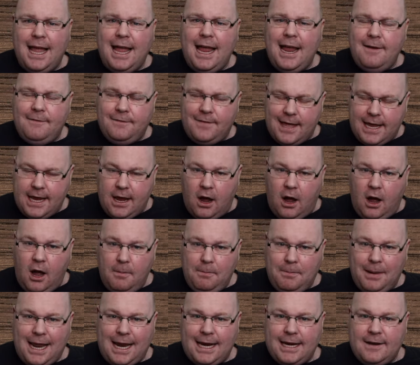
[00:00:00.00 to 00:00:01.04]
if they are
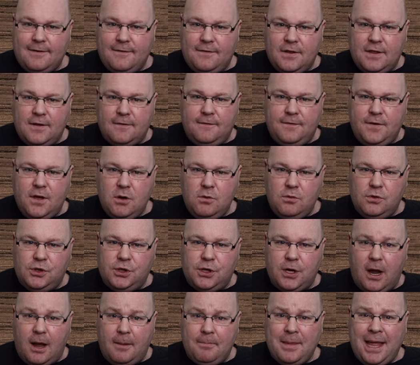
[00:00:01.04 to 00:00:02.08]
planning for the
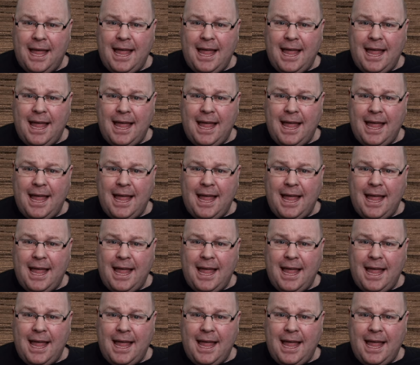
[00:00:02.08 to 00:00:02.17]
future,